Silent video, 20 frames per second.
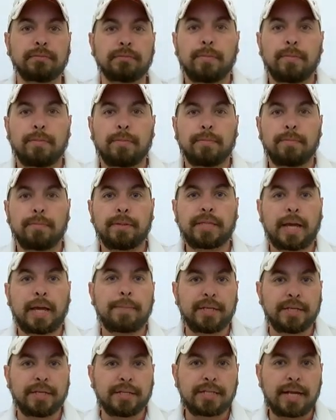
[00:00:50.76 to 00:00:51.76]
But that
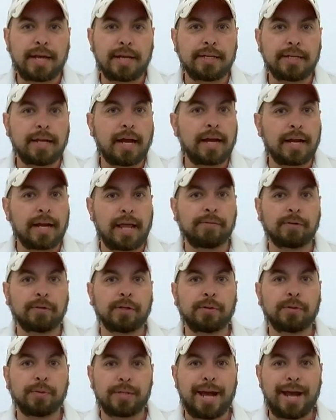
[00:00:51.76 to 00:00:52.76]
being said, not every
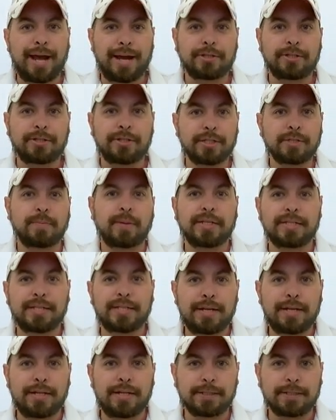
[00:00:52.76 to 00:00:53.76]
reaction is
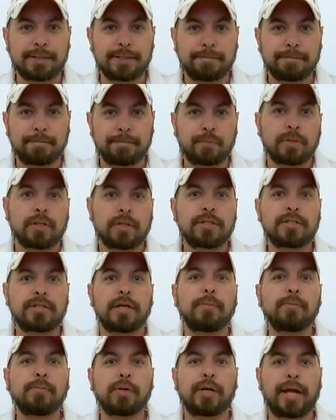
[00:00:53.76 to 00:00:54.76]
spontaneous.
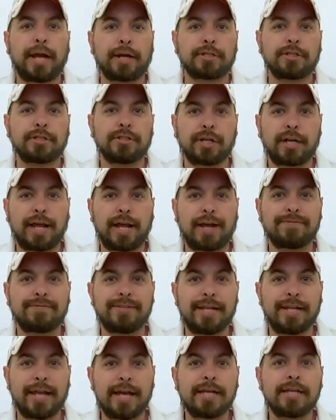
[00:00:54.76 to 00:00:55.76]
Some reactions are going to have
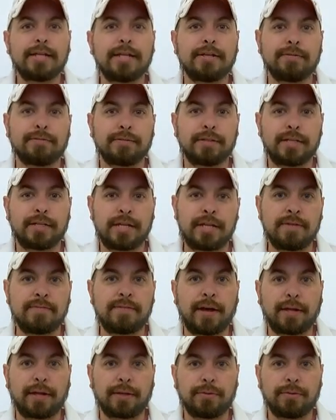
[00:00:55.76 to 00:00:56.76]
negative E
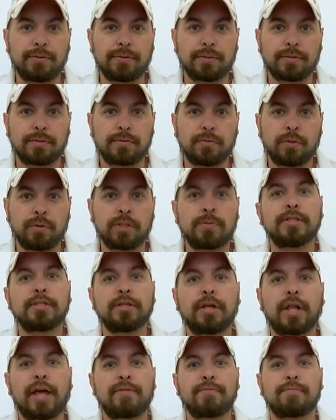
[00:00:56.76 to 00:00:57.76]
values, which means they'll
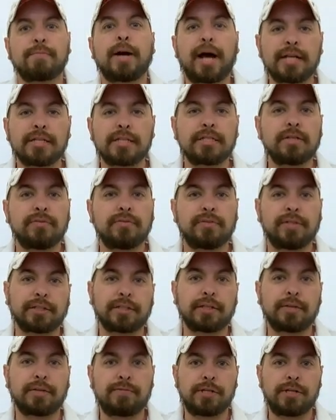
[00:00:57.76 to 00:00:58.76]
have positive
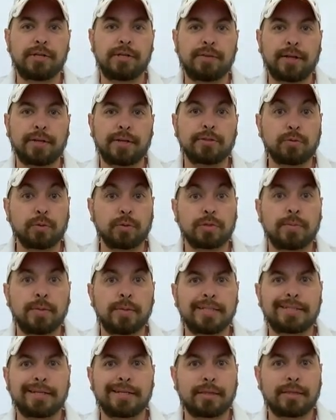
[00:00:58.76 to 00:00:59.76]
delta G values, which
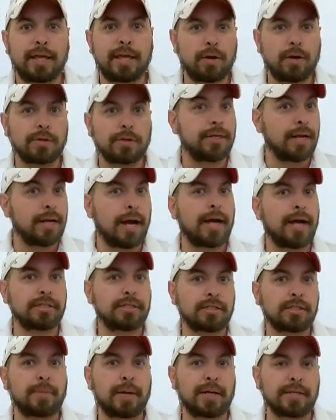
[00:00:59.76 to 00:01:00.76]
means that they are not
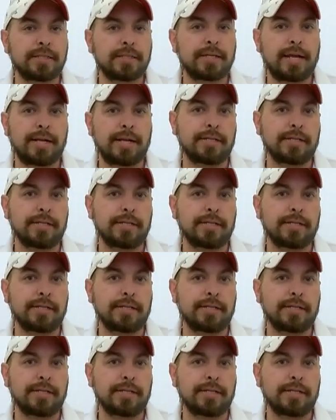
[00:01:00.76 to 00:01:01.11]
spontaneous. They're